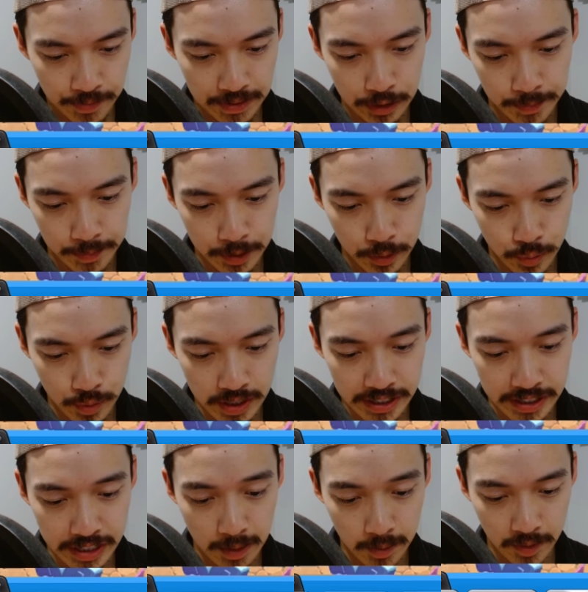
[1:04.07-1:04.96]
It would be
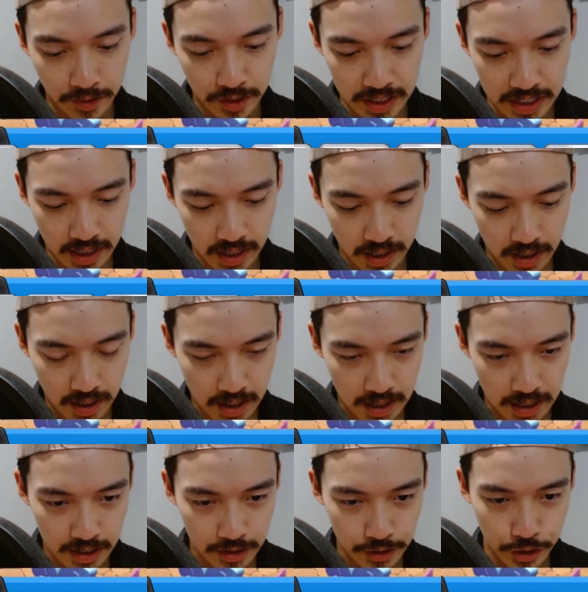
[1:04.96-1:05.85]
really dumb if he did,
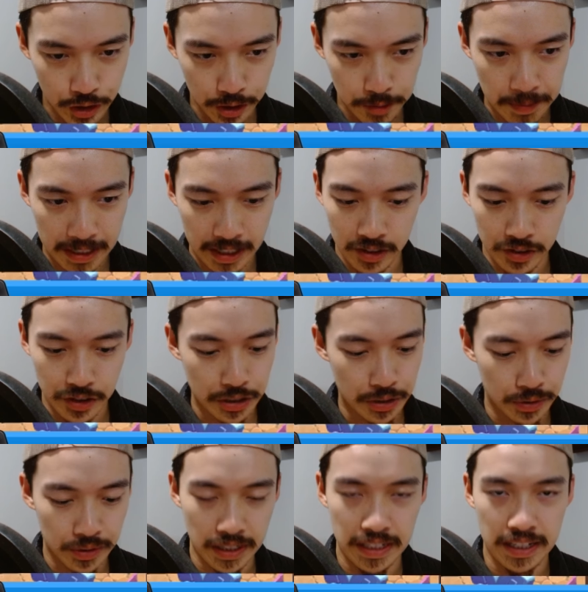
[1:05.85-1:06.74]
just because,
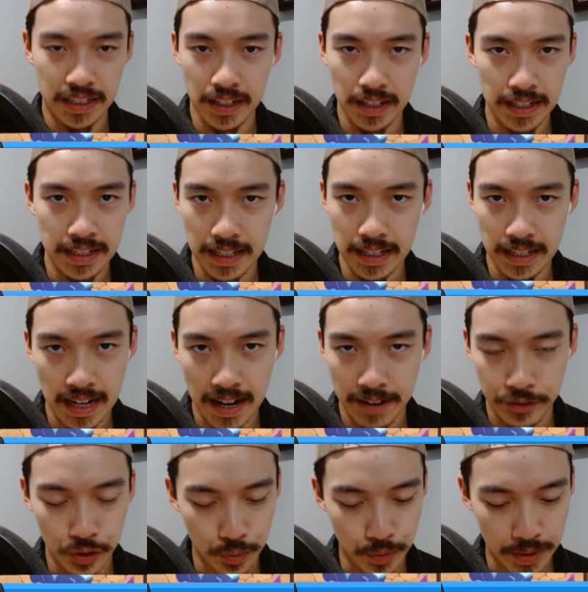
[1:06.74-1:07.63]
then it'd
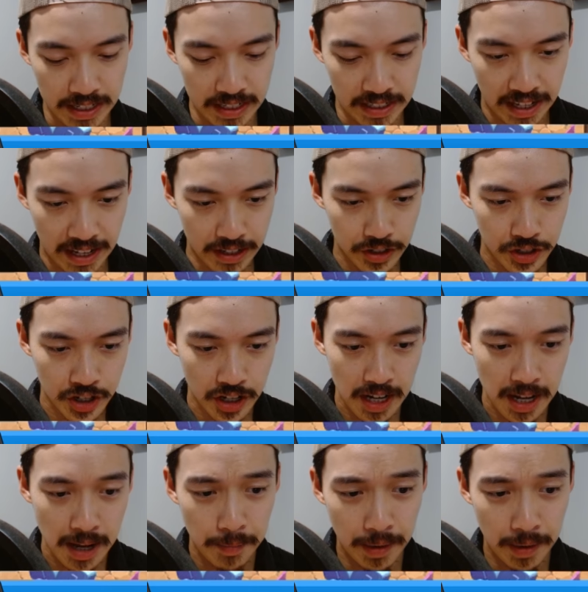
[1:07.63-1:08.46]
have to re-engage.